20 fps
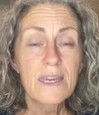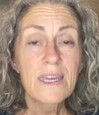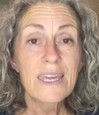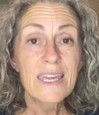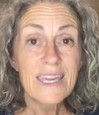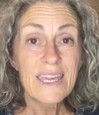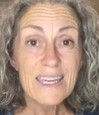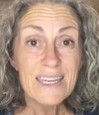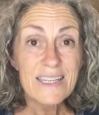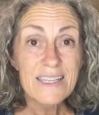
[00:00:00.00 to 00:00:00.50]

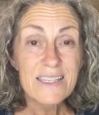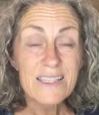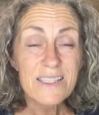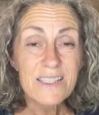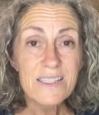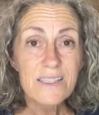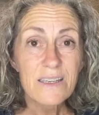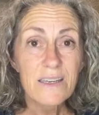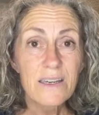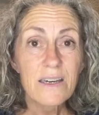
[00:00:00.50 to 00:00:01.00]

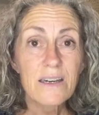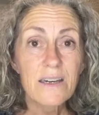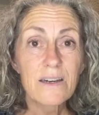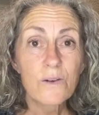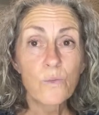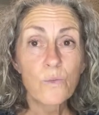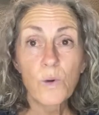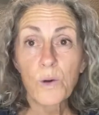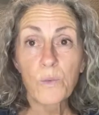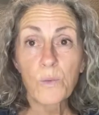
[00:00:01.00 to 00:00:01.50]
is
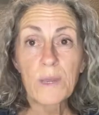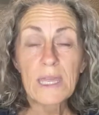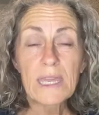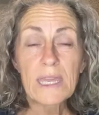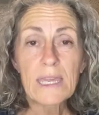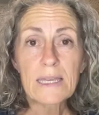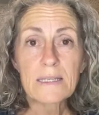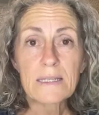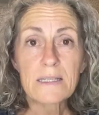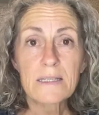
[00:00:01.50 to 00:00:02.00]
what we
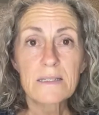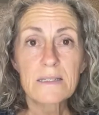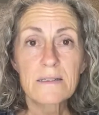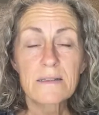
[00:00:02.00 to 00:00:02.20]
eat.